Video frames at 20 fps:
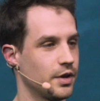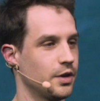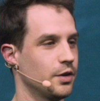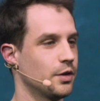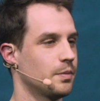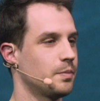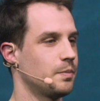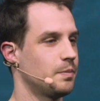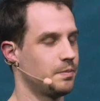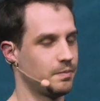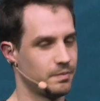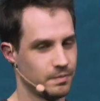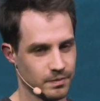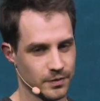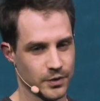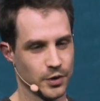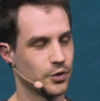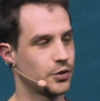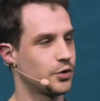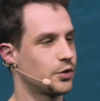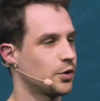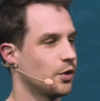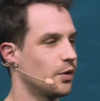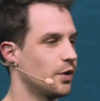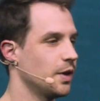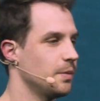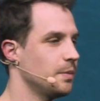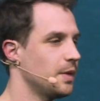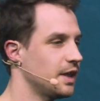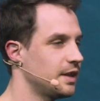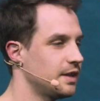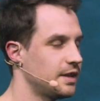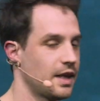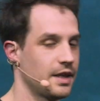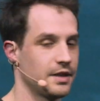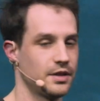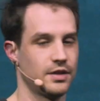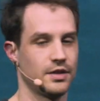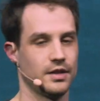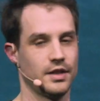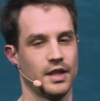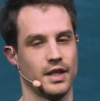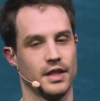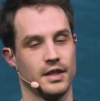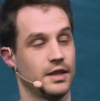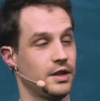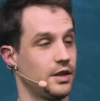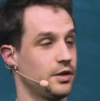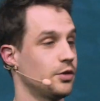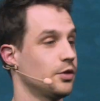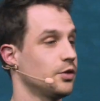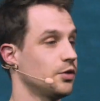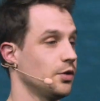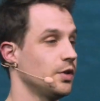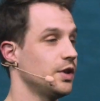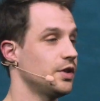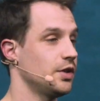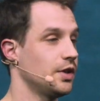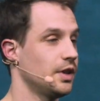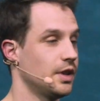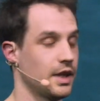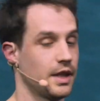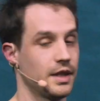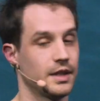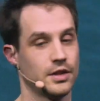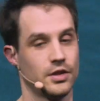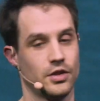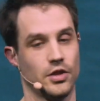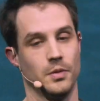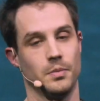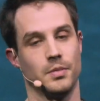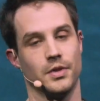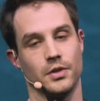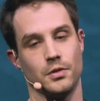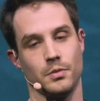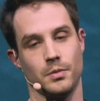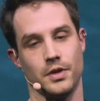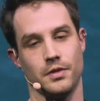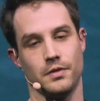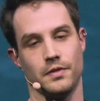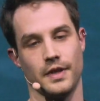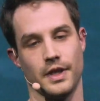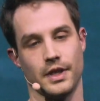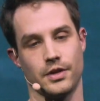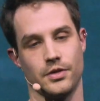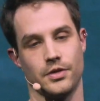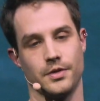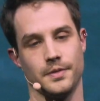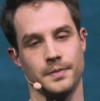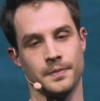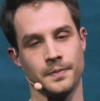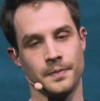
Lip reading: your story makes sense in the end. And it's also easy and cheaper to manufacture.